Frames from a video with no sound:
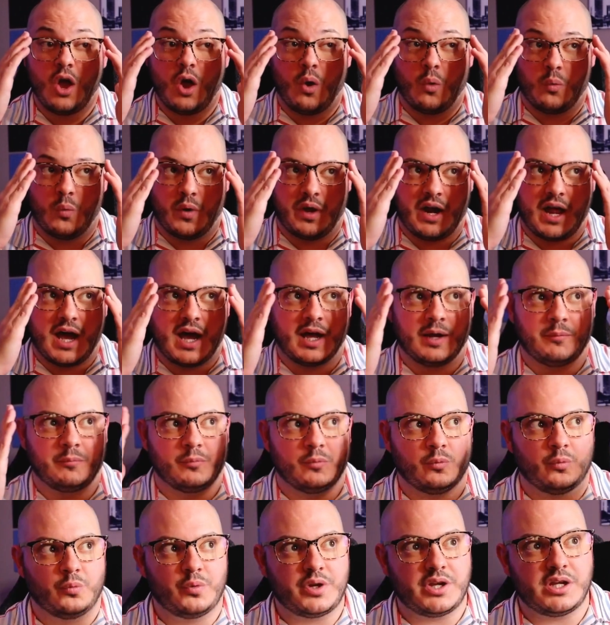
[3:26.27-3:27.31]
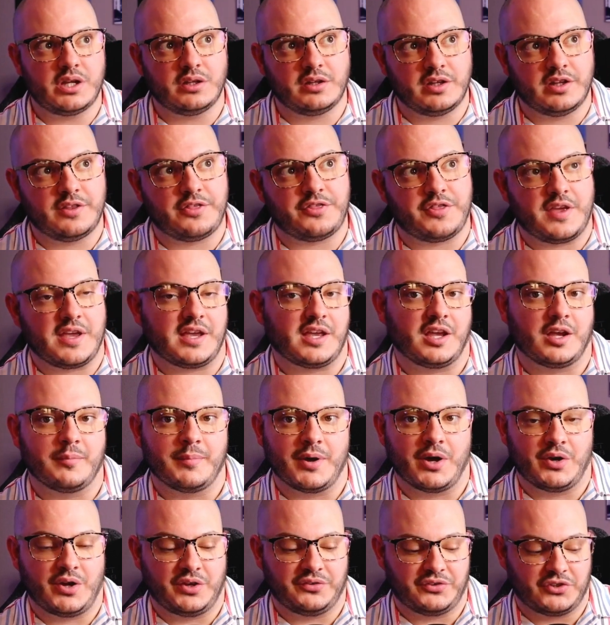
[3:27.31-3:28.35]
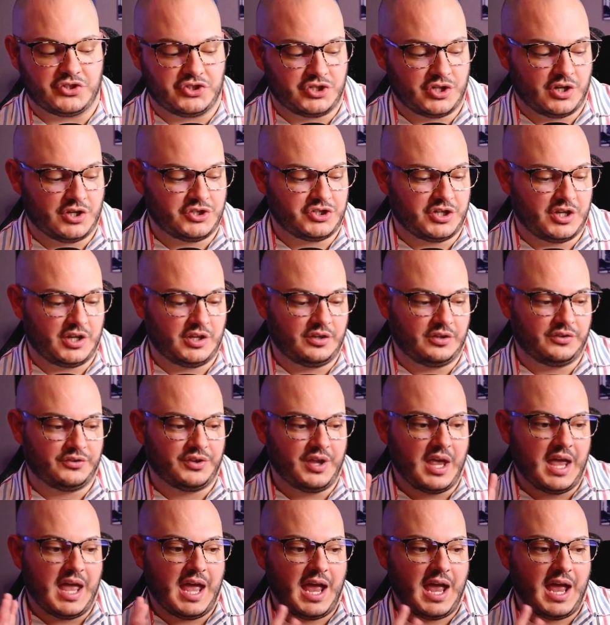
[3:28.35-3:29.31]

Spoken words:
What I'm really thinking about as a judge is